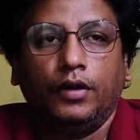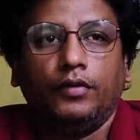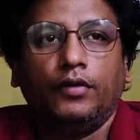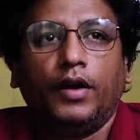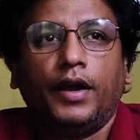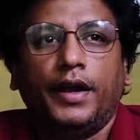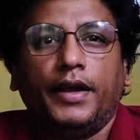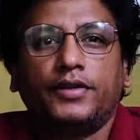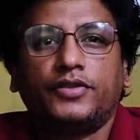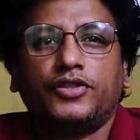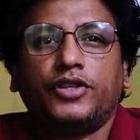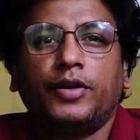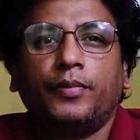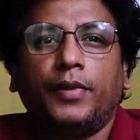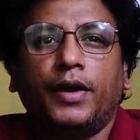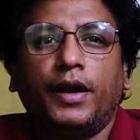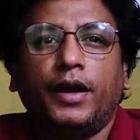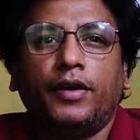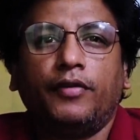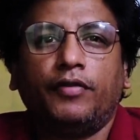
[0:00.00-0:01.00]
The history
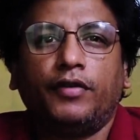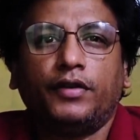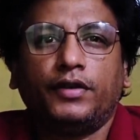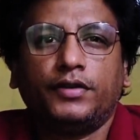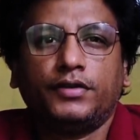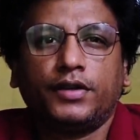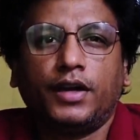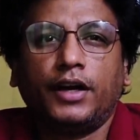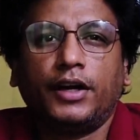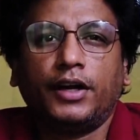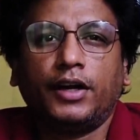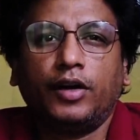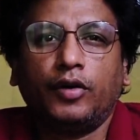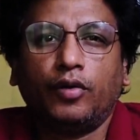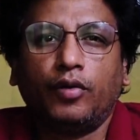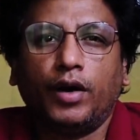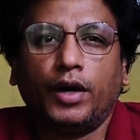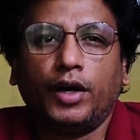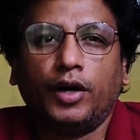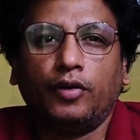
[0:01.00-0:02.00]
behind for this Article
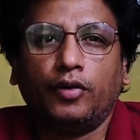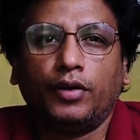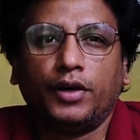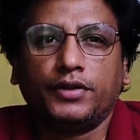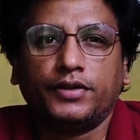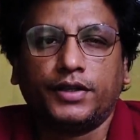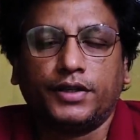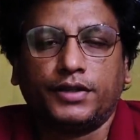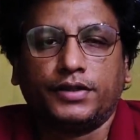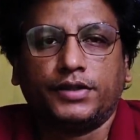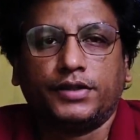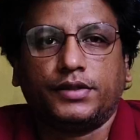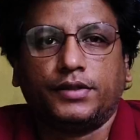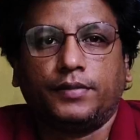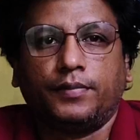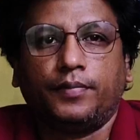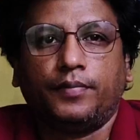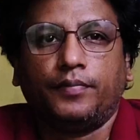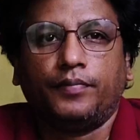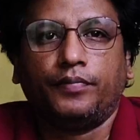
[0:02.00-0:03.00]
226.
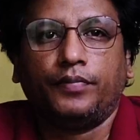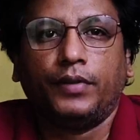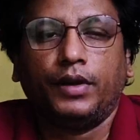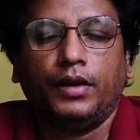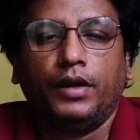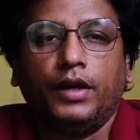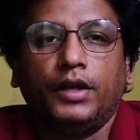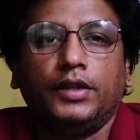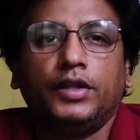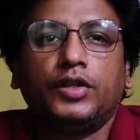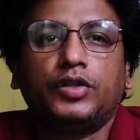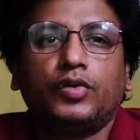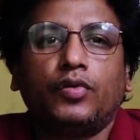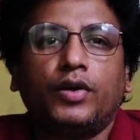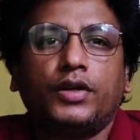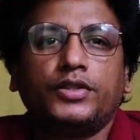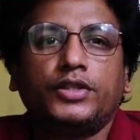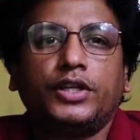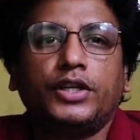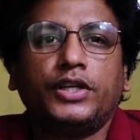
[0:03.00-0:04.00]
This
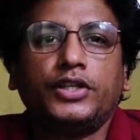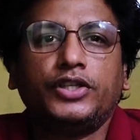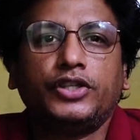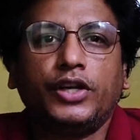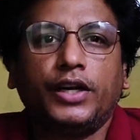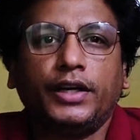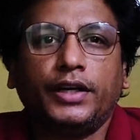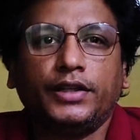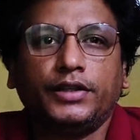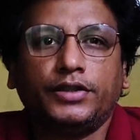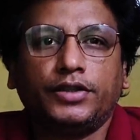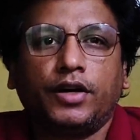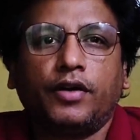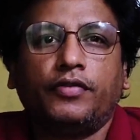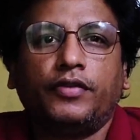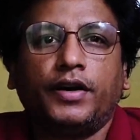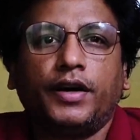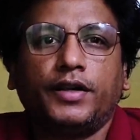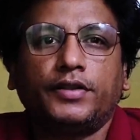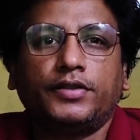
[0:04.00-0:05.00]
was initially
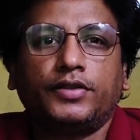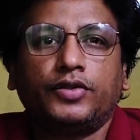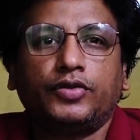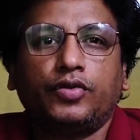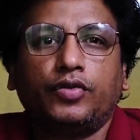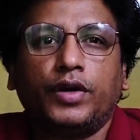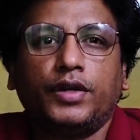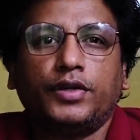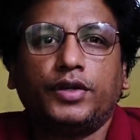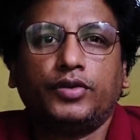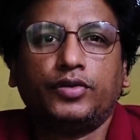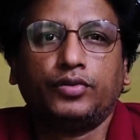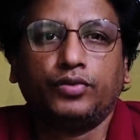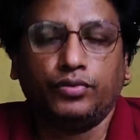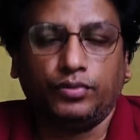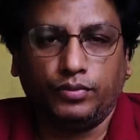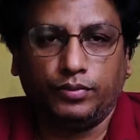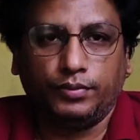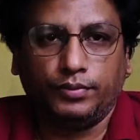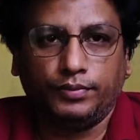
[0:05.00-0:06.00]
drafted as a
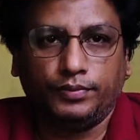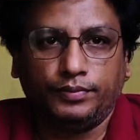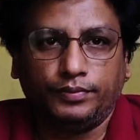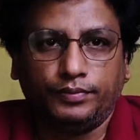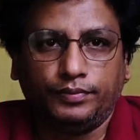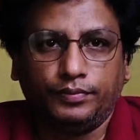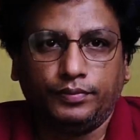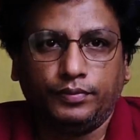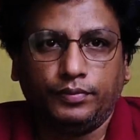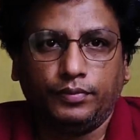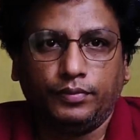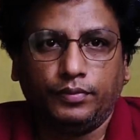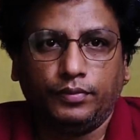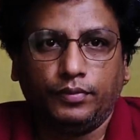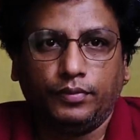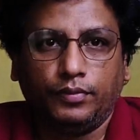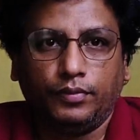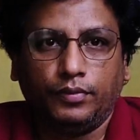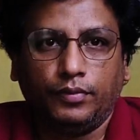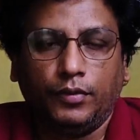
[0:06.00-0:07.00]
202
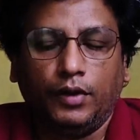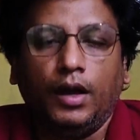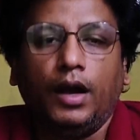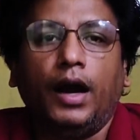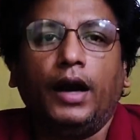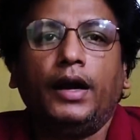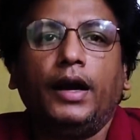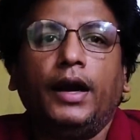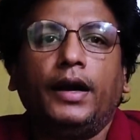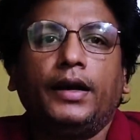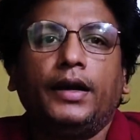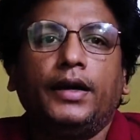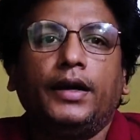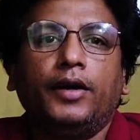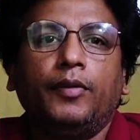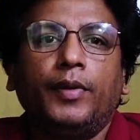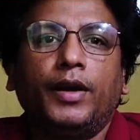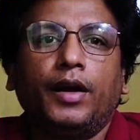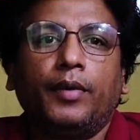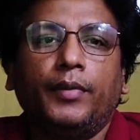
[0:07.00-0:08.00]
and later
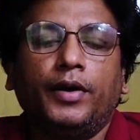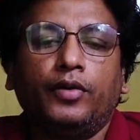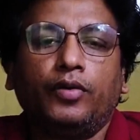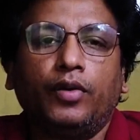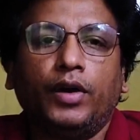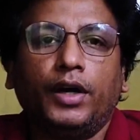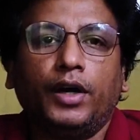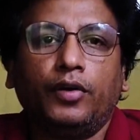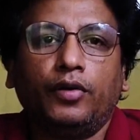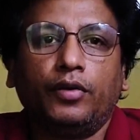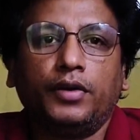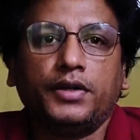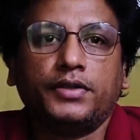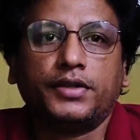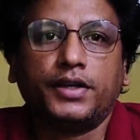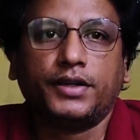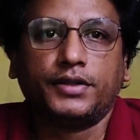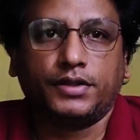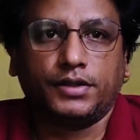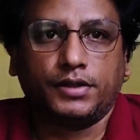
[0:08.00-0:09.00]
it became a
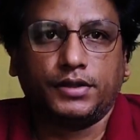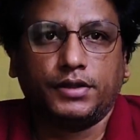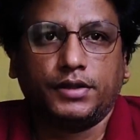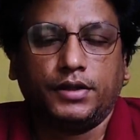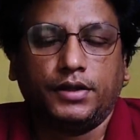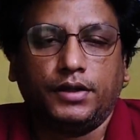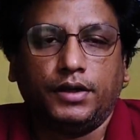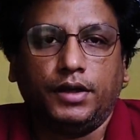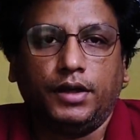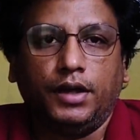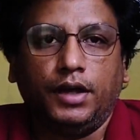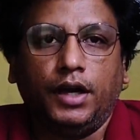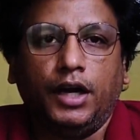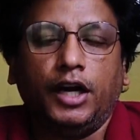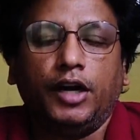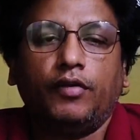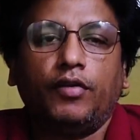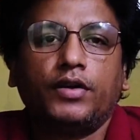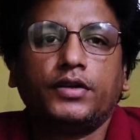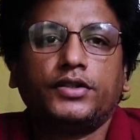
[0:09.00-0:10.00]
226.
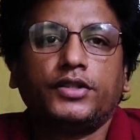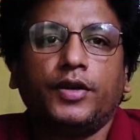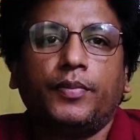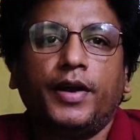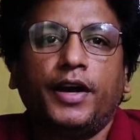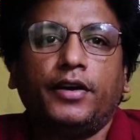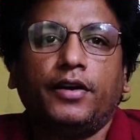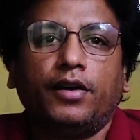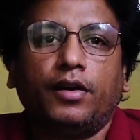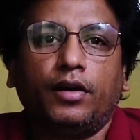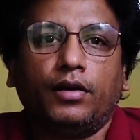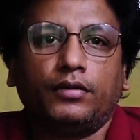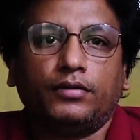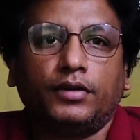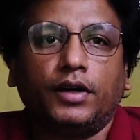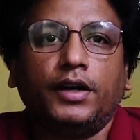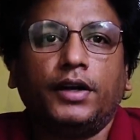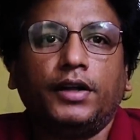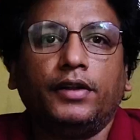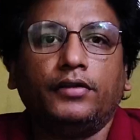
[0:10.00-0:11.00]
It was debated on
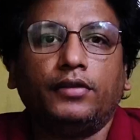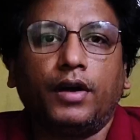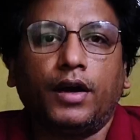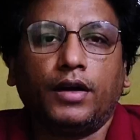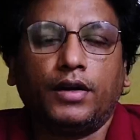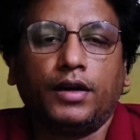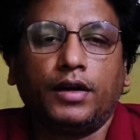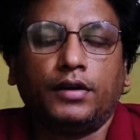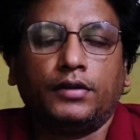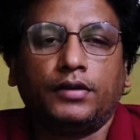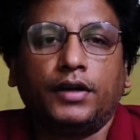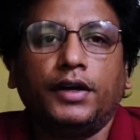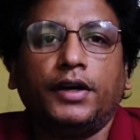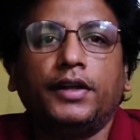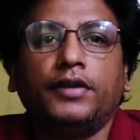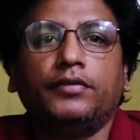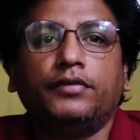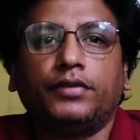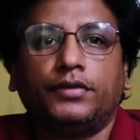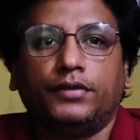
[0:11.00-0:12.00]

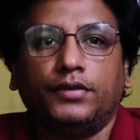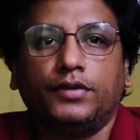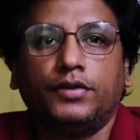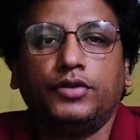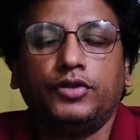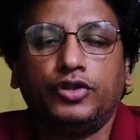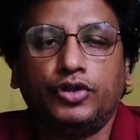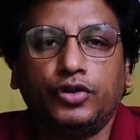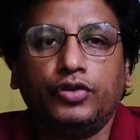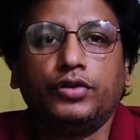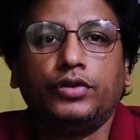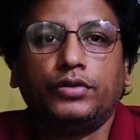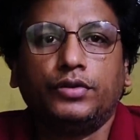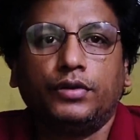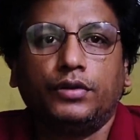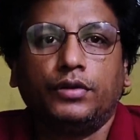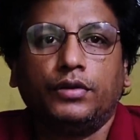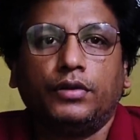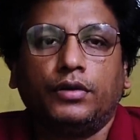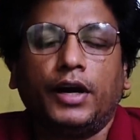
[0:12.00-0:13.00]
13th June
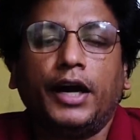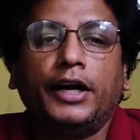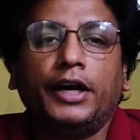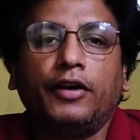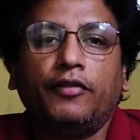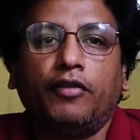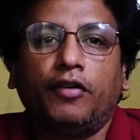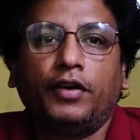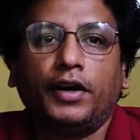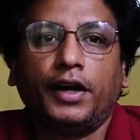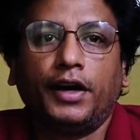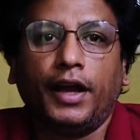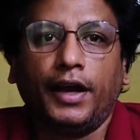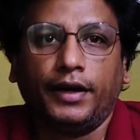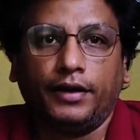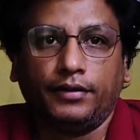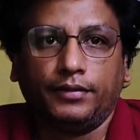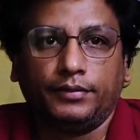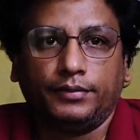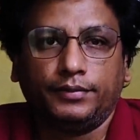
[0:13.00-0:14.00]

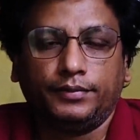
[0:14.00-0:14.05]
1949.